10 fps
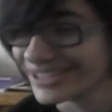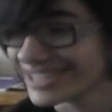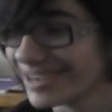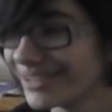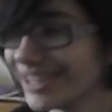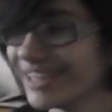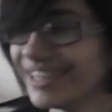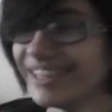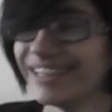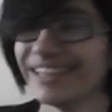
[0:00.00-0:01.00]
summer,
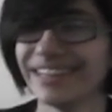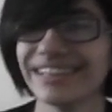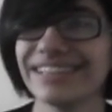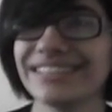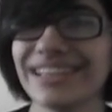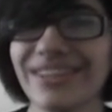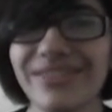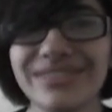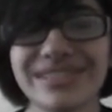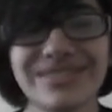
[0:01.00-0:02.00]
because I
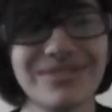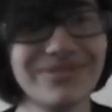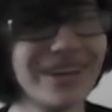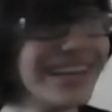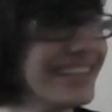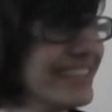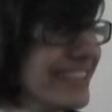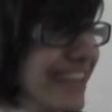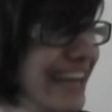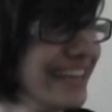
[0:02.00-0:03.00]
loved it so much. I